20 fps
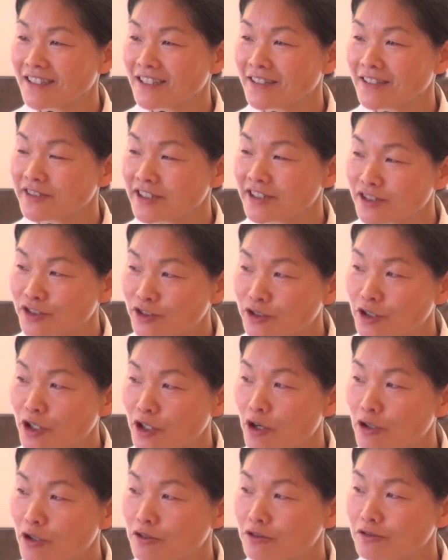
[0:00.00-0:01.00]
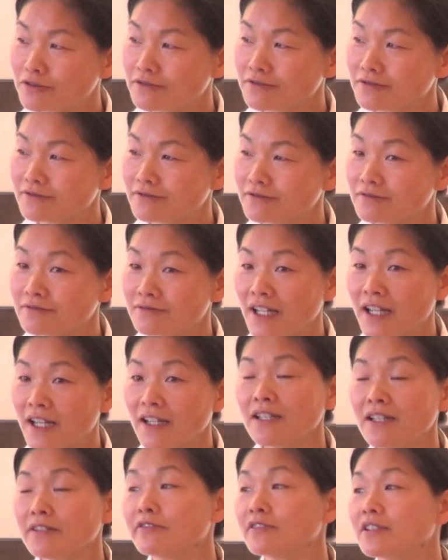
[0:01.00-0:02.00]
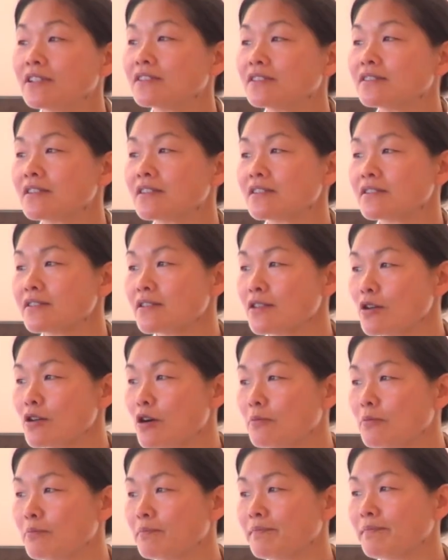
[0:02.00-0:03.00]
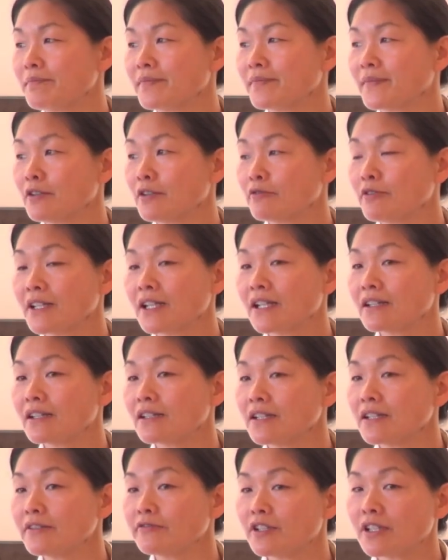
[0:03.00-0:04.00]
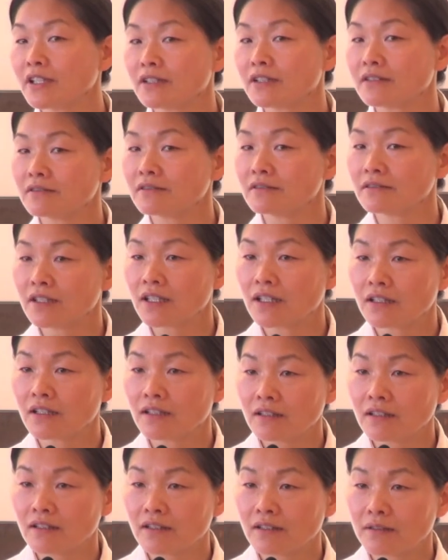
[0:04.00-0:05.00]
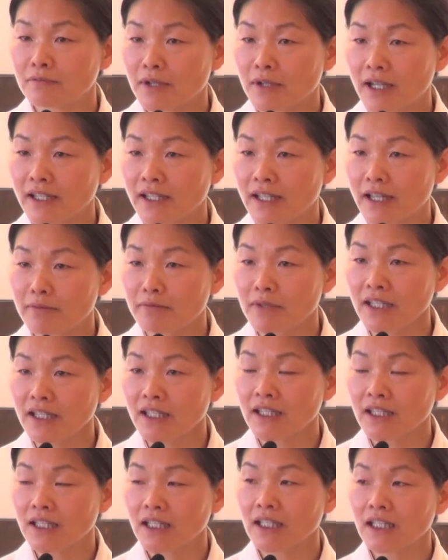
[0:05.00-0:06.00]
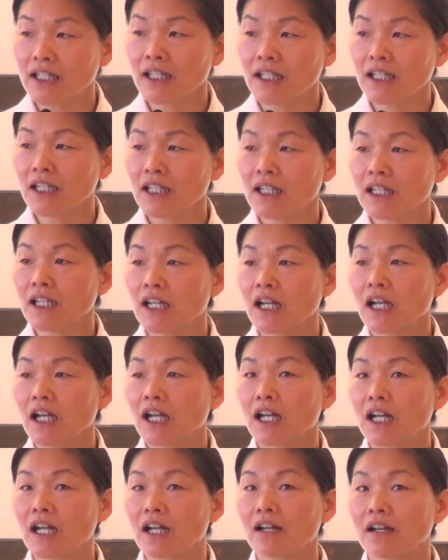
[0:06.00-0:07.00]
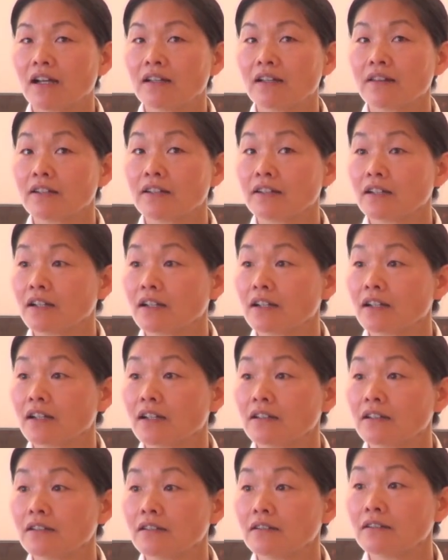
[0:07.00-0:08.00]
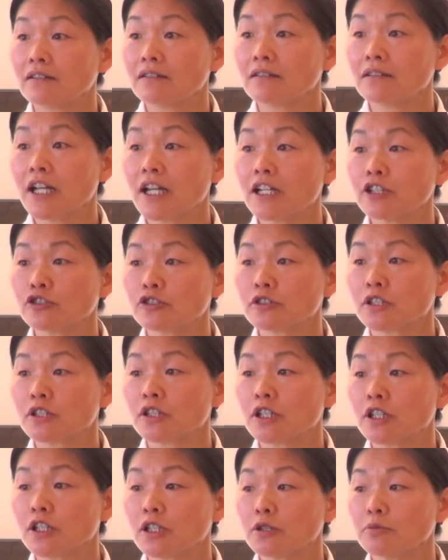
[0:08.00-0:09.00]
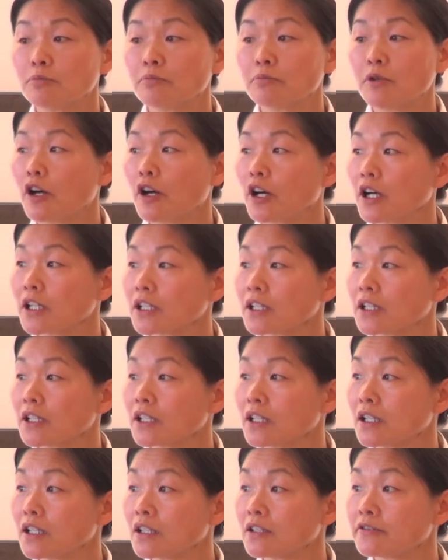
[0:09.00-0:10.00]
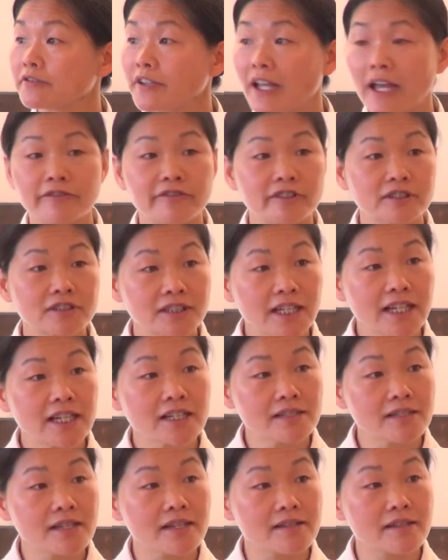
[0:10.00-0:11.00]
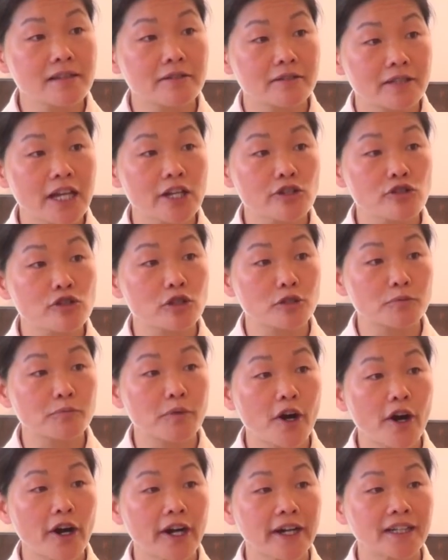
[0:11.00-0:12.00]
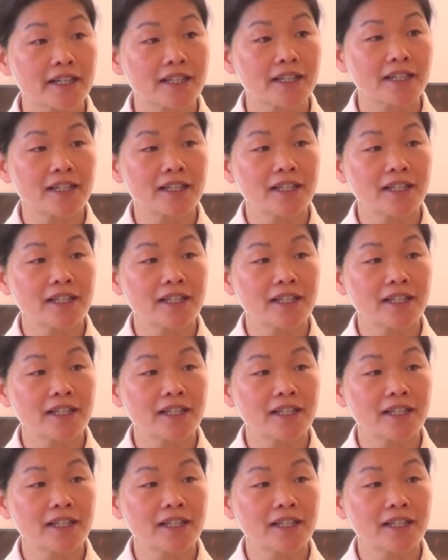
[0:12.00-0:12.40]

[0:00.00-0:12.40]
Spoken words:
even snow, and even the storm? When I lived in Miami, the National Park of Everglades is the national park.